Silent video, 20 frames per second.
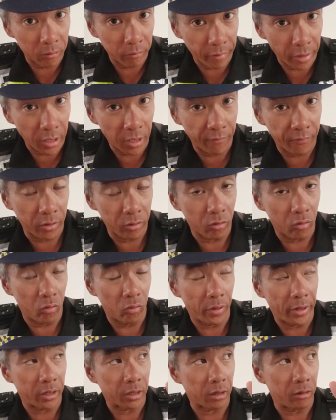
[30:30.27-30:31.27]
whenever
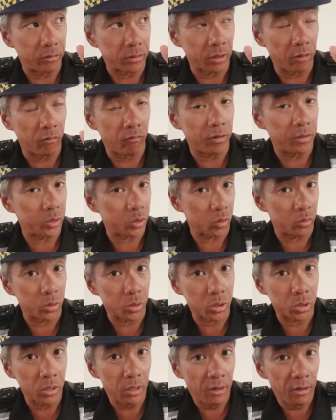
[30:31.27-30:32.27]
you encounter work
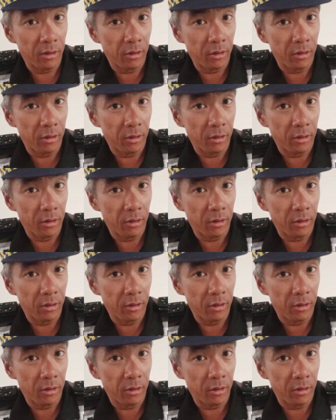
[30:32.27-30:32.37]
zones.